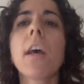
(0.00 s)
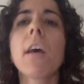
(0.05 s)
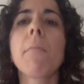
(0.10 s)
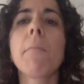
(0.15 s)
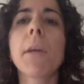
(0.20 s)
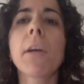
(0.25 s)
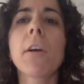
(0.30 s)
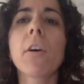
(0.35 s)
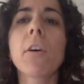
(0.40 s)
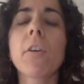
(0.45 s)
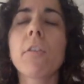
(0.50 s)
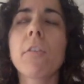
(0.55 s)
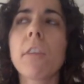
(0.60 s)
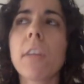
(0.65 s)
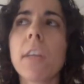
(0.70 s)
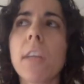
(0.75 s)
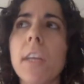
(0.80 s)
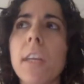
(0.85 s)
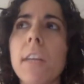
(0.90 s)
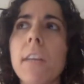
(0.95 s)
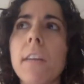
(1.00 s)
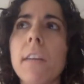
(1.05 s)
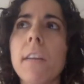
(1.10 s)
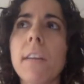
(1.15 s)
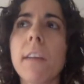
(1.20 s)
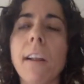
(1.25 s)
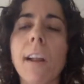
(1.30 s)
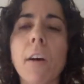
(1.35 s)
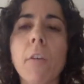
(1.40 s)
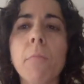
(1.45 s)
because it
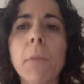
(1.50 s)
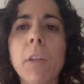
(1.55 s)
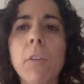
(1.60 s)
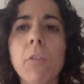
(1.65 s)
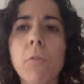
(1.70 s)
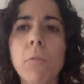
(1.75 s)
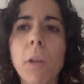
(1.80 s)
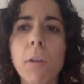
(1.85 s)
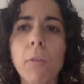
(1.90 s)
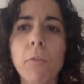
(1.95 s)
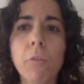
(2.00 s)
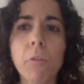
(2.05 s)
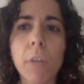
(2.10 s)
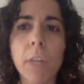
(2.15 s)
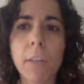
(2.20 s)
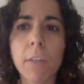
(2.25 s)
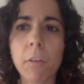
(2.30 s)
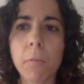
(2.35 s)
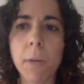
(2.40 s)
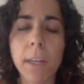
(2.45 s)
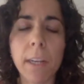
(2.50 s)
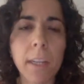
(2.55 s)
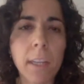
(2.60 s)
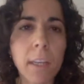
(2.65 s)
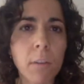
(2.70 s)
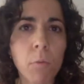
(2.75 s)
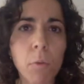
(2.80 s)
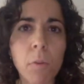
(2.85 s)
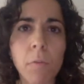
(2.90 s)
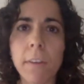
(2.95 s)
allowed me to illustrate some
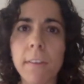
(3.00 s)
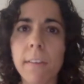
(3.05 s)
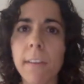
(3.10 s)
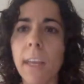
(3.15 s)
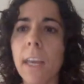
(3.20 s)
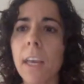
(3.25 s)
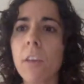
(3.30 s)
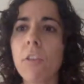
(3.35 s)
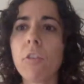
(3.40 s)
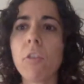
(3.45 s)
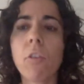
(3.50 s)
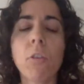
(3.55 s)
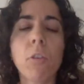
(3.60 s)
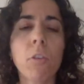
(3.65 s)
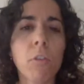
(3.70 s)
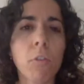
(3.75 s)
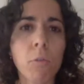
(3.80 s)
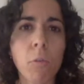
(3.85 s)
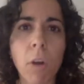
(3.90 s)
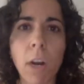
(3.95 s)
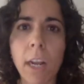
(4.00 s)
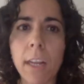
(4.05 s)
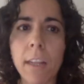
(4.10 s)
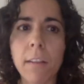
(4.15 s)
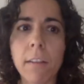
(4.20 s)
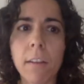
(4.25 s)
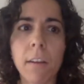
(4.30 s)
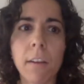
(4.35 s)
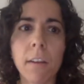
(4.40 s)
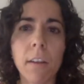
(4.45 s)
ideas with a sketch or to
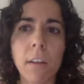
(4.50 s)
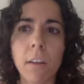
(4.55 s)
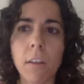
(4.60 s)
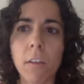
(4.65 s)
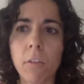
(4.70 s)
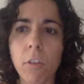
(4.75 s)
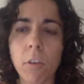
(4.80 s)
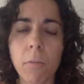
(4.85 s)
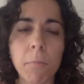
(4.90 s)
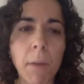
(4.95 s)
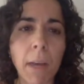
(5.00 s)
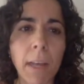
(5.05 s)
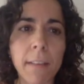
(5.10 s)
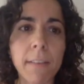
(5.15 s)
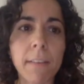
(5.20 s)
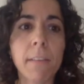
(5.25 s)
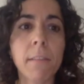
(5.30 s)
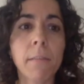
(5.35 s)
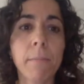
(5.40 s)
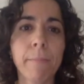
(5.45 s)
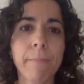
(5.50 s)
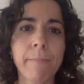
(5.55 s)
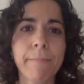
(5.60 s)
write some maths.